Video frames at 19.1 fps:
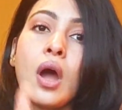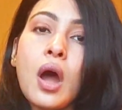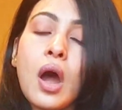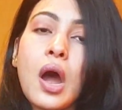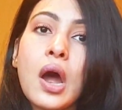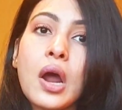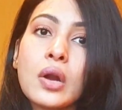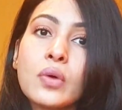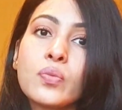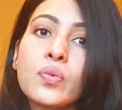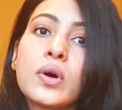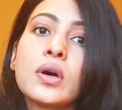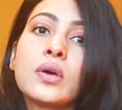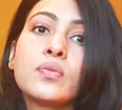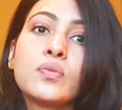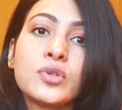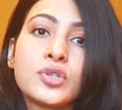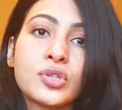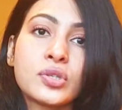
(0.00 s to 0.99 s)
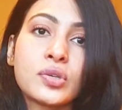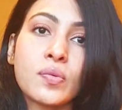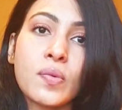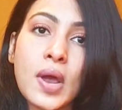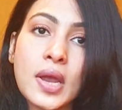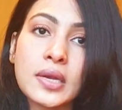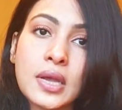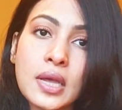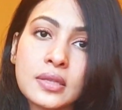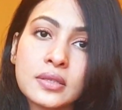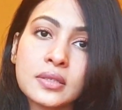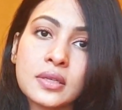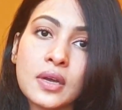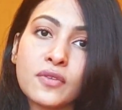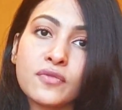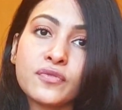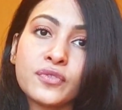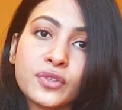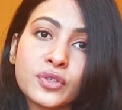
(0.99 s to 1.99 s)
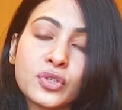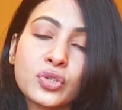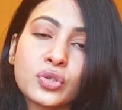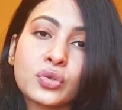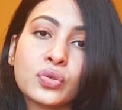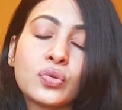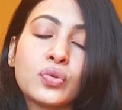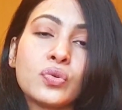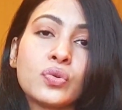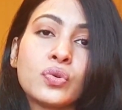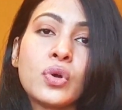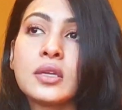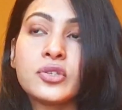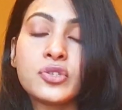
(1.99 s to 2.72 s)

R1, which is the right-hand side first screw.